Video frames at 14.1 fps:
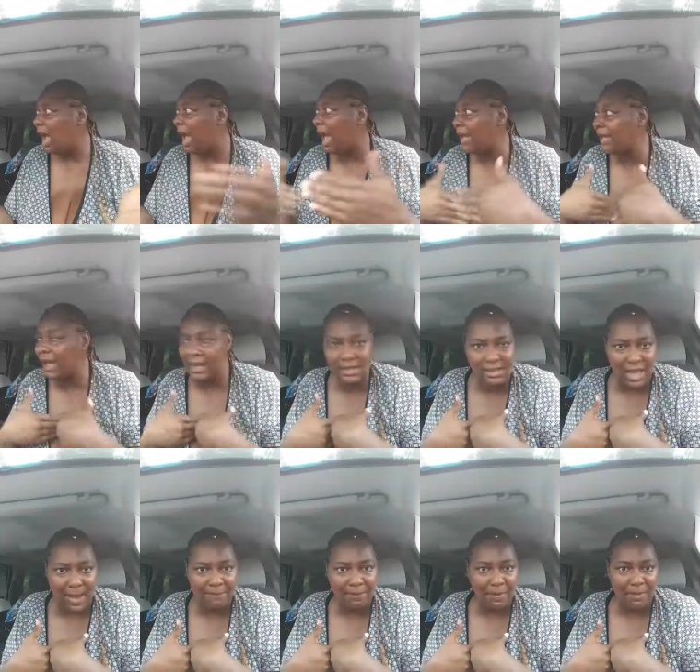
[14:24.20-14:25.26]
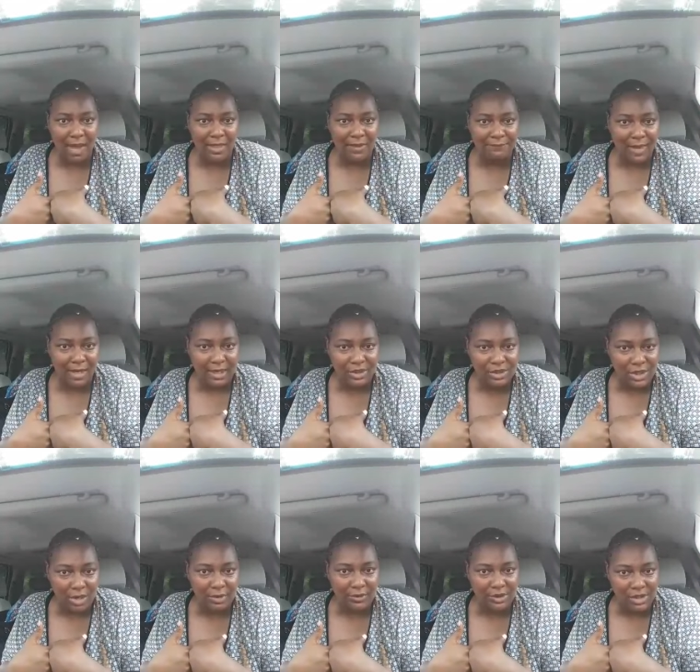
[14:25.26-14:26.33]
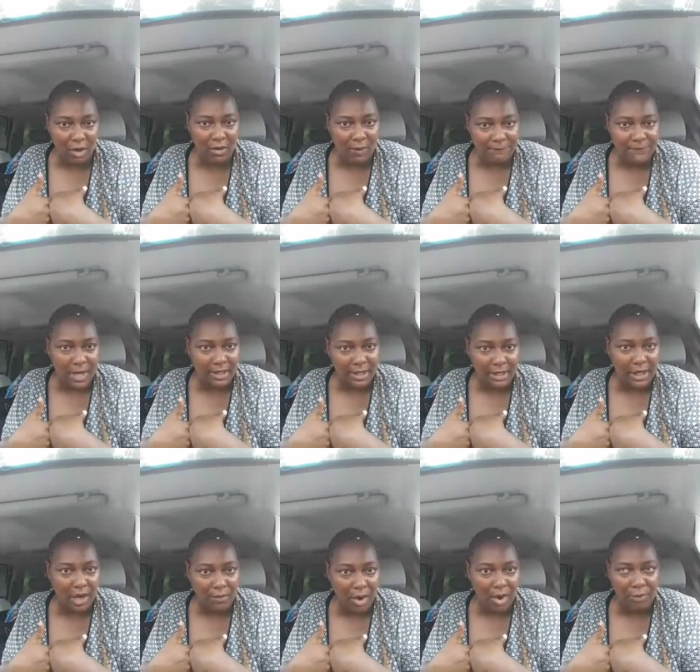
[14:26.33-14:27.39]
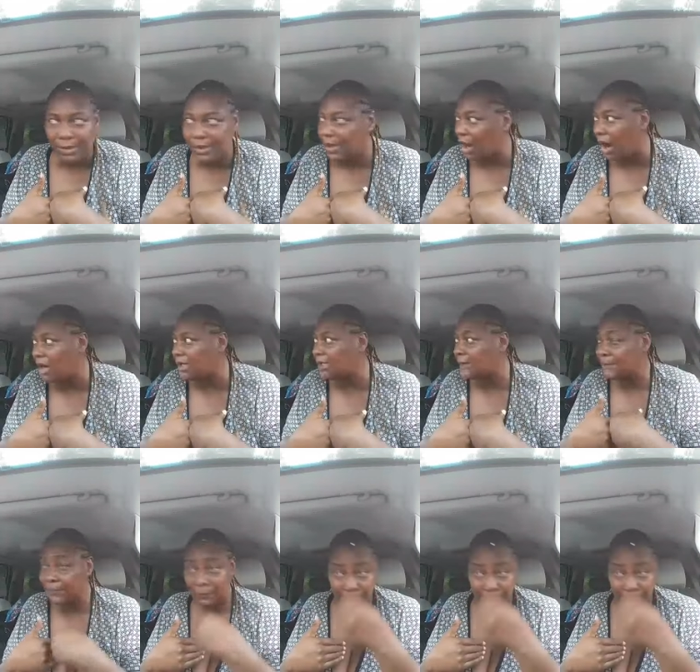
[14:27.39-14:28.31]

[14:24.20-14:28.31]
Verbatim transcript: I can't stop the motherfucking show. The show gonna fucking go on regardless.